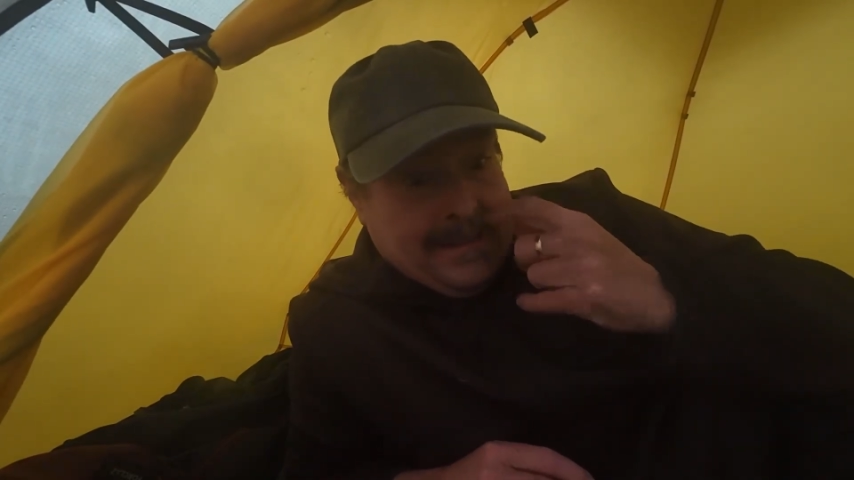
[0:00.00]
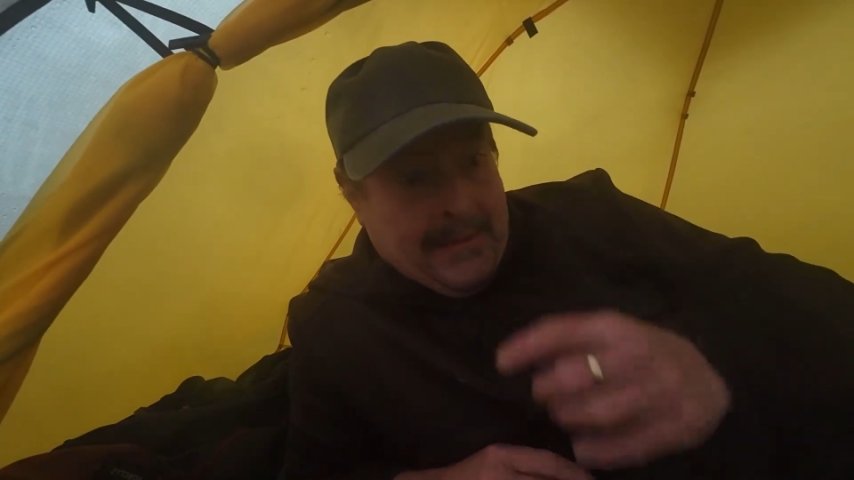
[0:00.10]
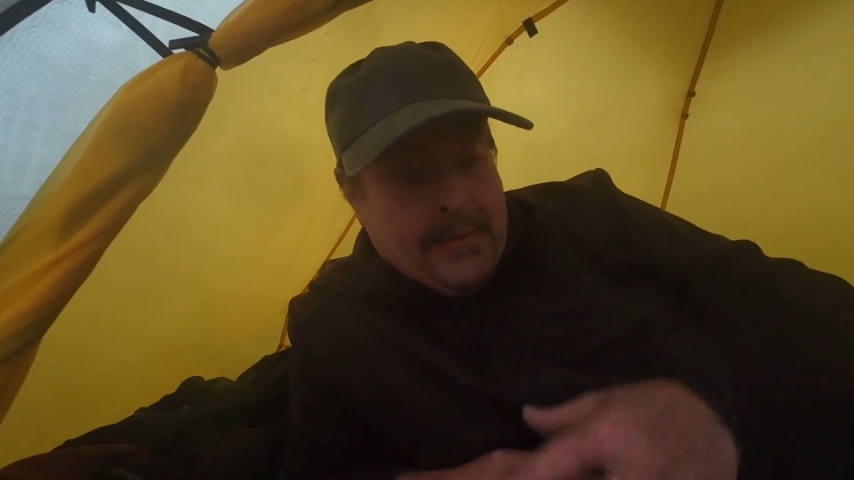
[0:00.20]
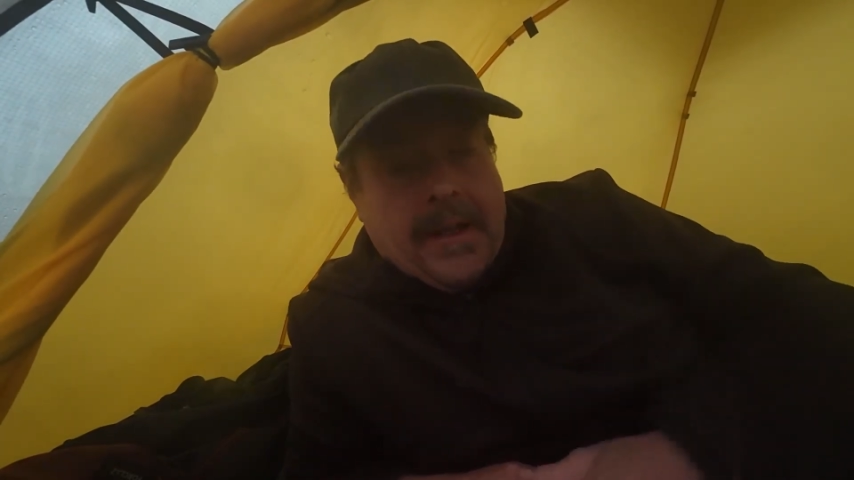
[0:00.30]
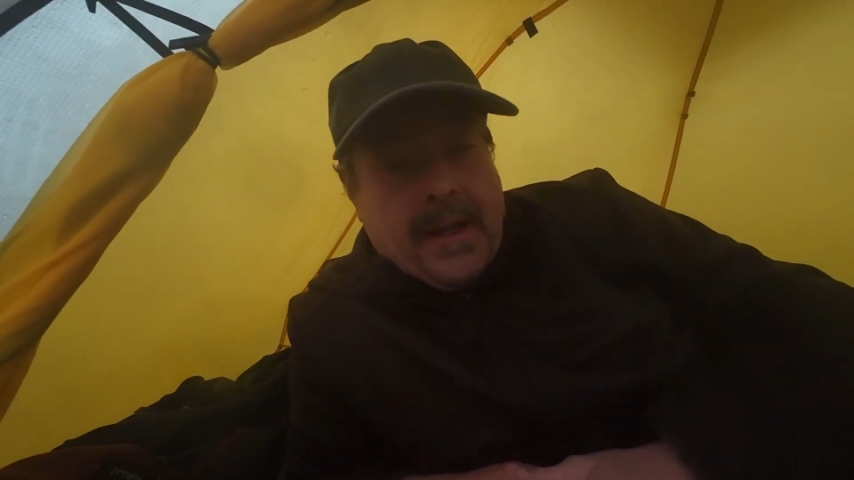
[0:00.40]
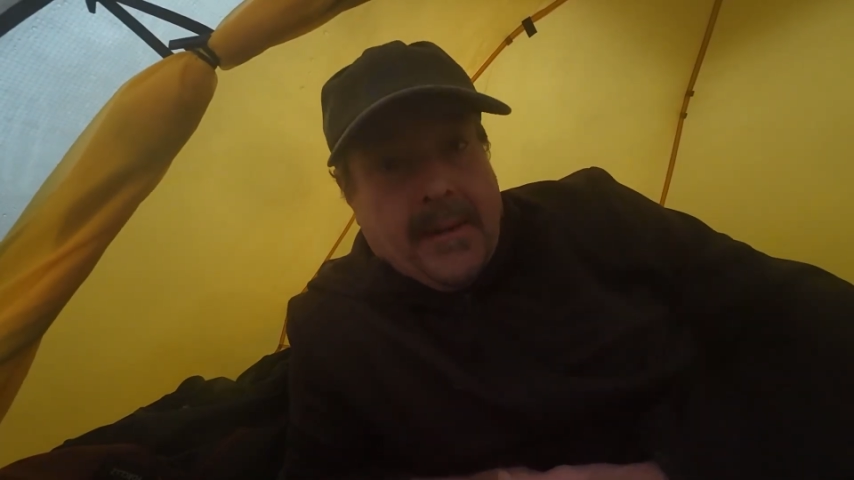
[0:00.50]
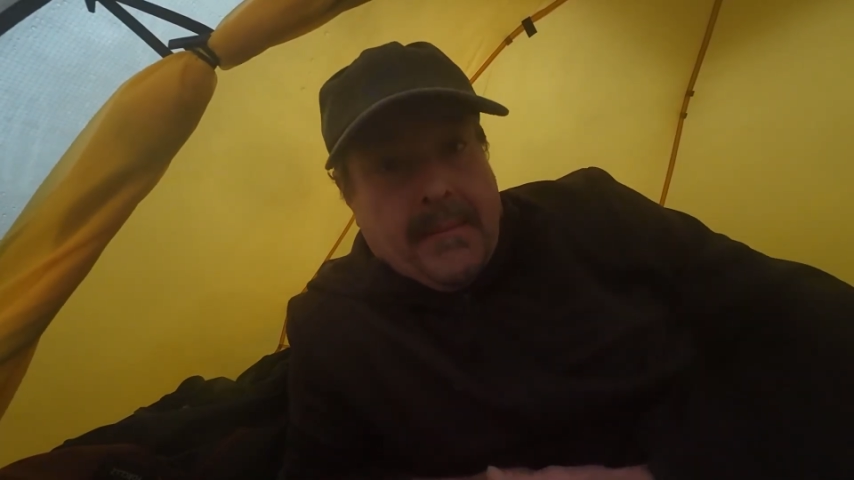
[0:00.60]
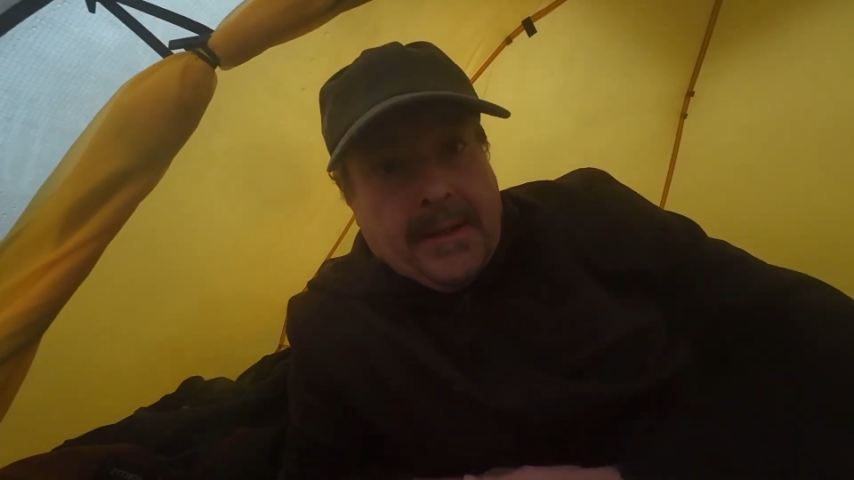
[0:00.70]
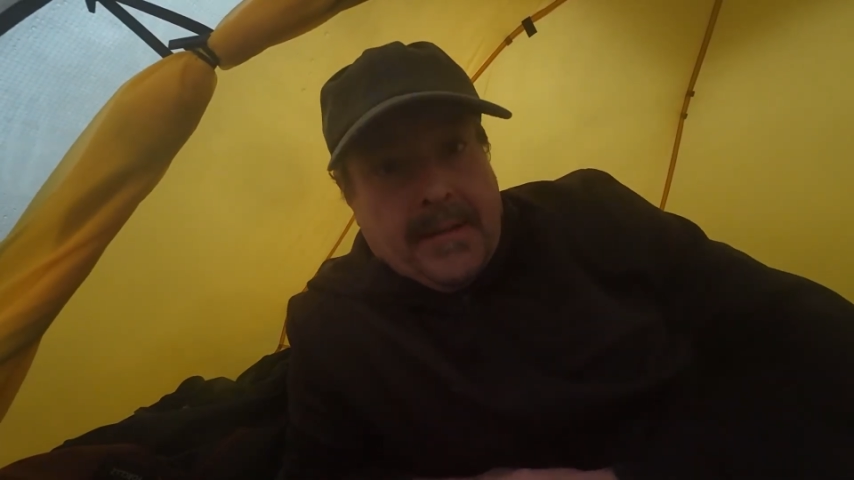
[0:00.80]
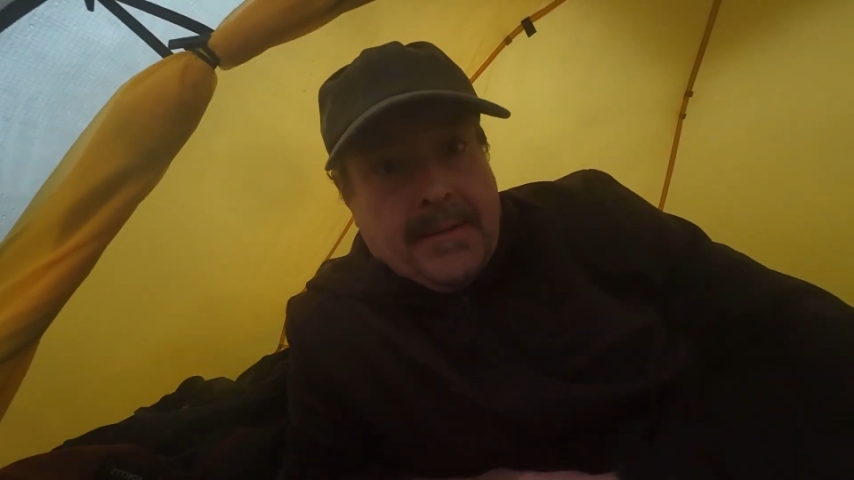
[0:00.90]
it will be
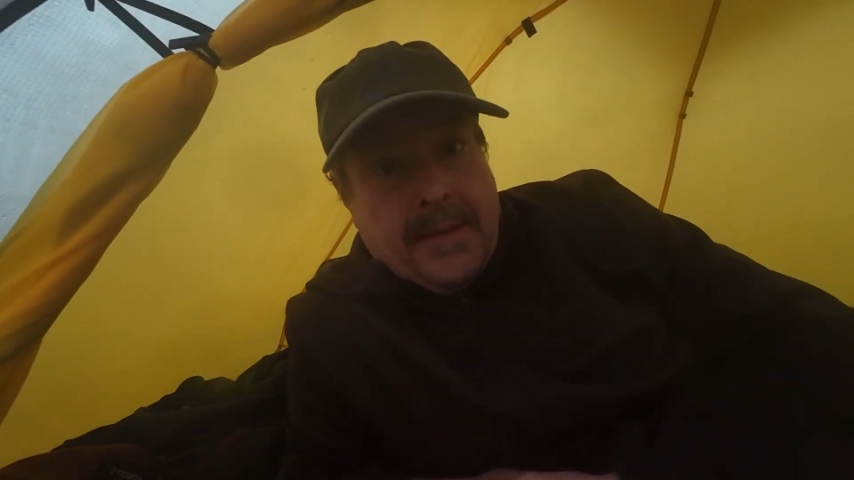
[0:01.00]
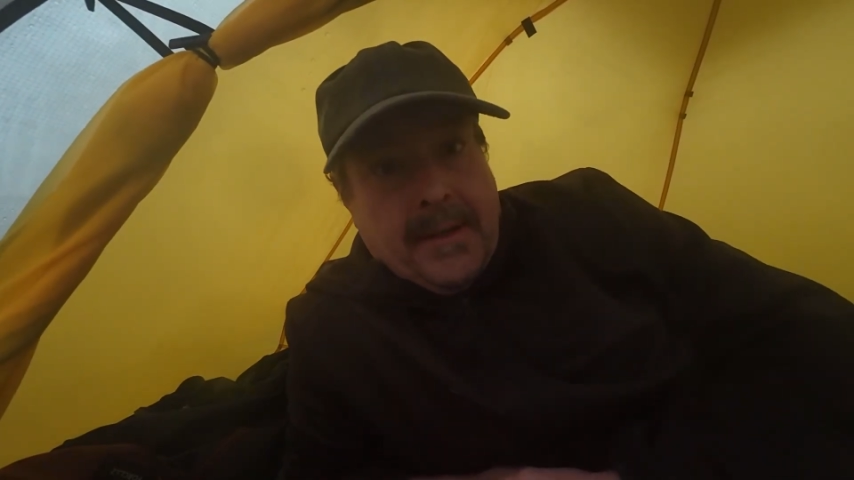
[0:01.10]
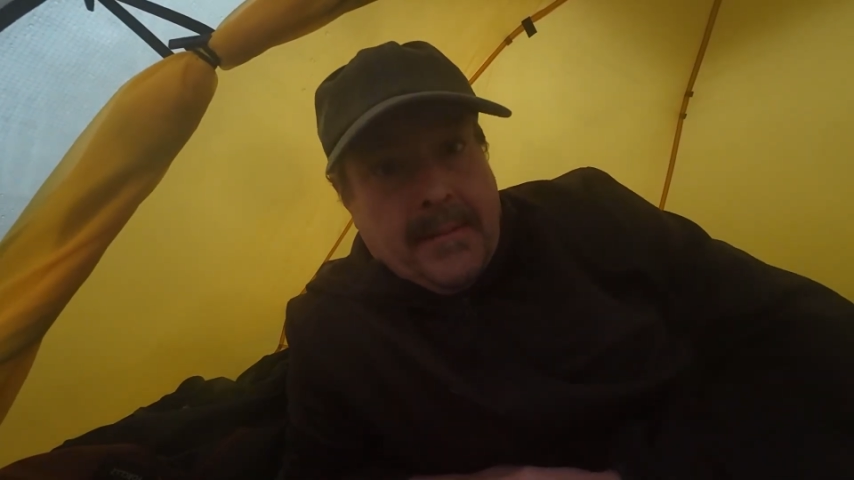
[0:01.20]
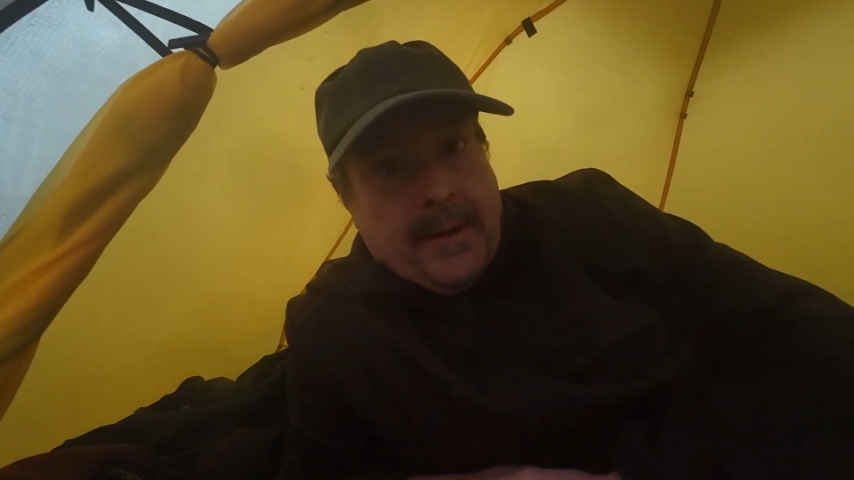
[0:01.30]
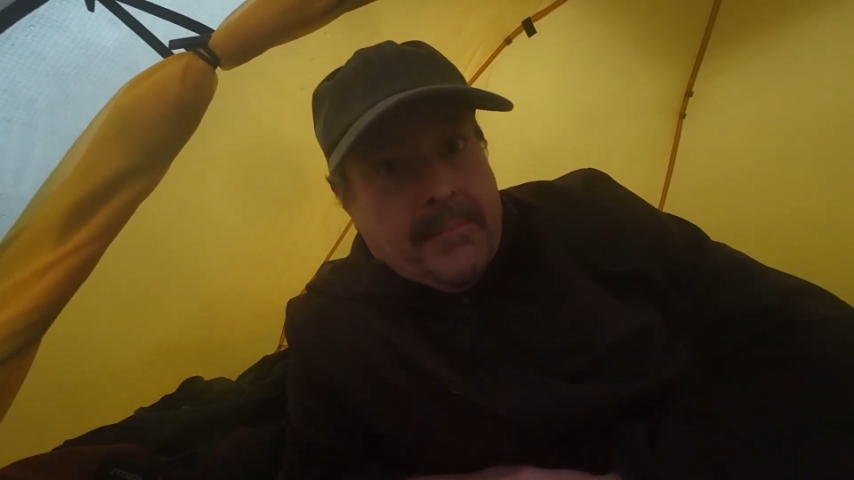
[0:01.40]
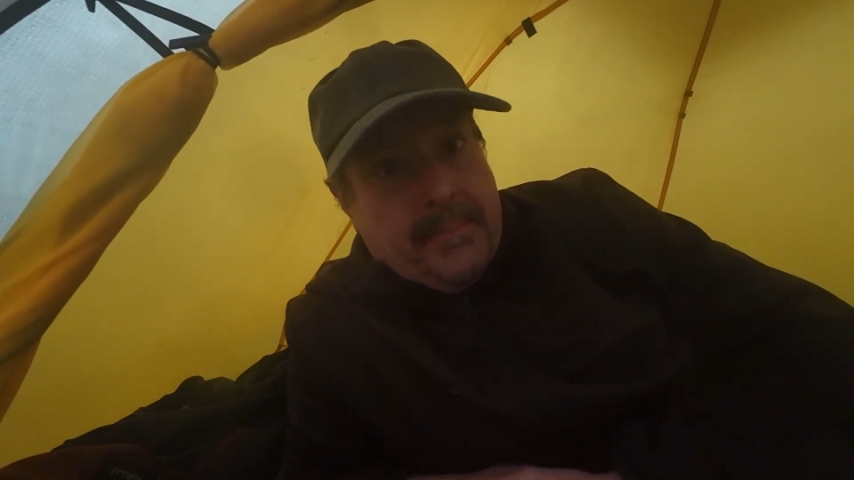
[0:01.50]
accompanied by a